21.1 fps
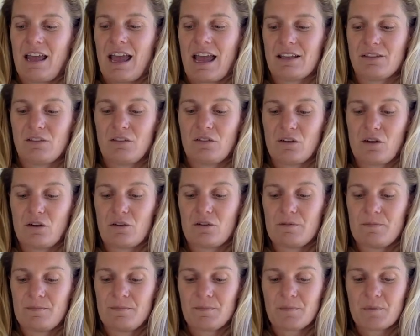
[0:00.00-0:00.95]
And
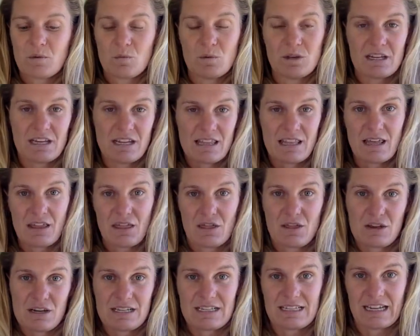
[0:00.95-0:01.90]
so when you get
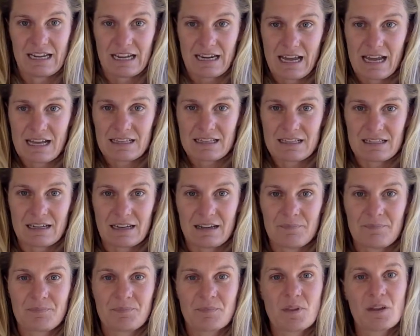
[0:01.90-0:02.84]
that 30-second
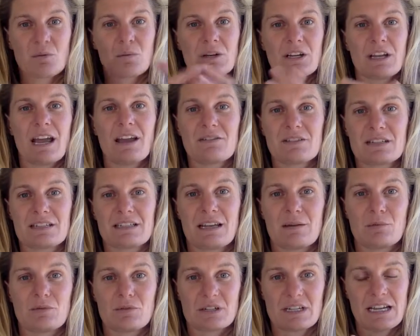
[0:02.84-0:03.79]
answer, when you have a
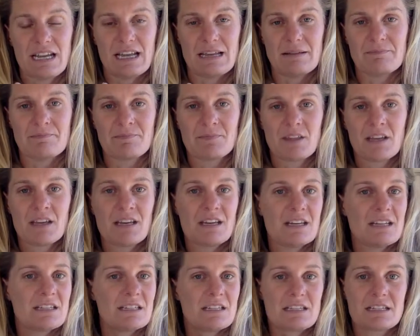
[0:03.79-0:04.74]
stable team
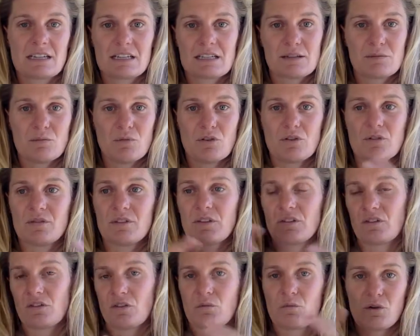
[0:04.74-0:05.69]
that doesn't move,
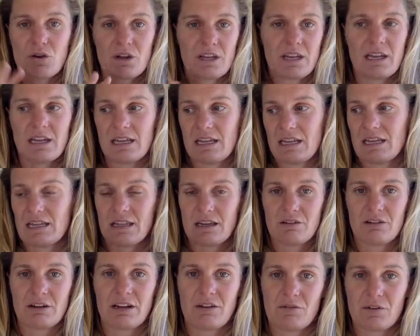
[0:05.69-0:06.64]
that's not working here,
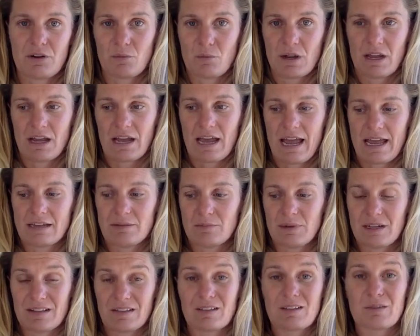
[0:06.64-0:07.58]
there and everywhere and
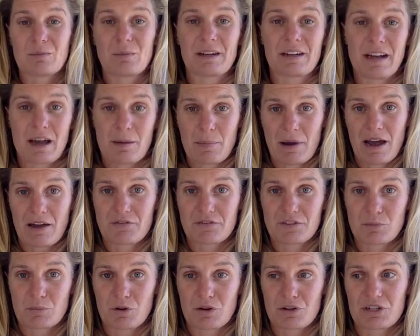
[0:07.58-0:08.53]
being split up
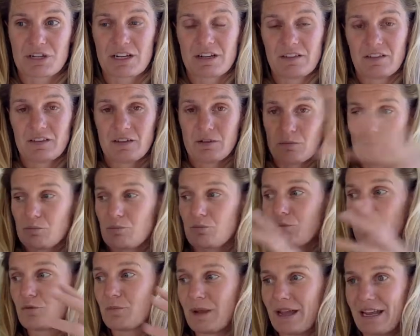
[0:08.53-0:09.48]
after projects and
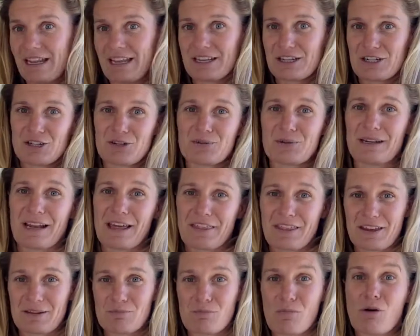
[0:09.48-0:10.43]
brought back into
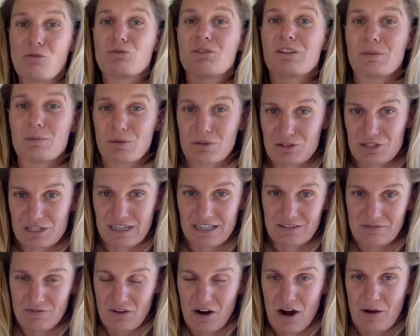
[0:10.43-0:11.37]
another multi-project
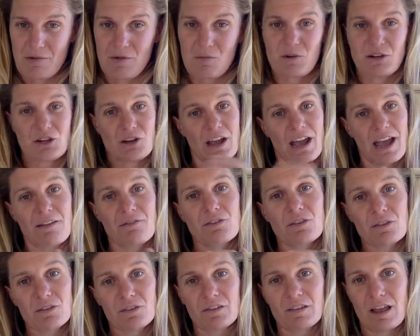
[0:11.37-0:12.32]
environment, when you have
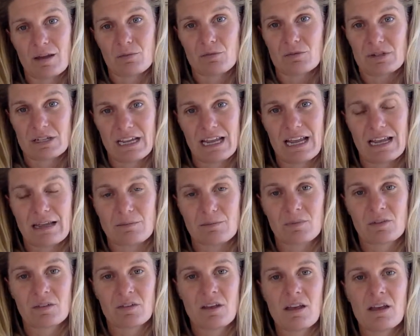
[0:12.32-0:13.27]
those stable
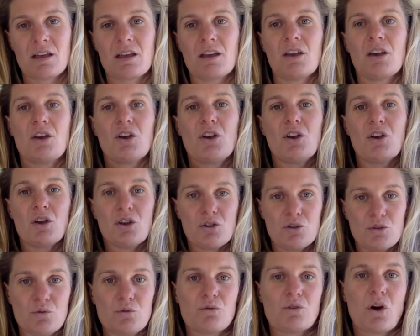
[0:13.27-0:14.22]
teams,
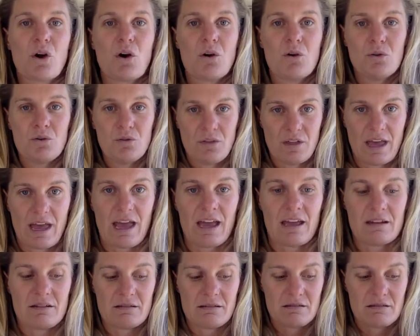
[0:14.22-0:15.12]
you know that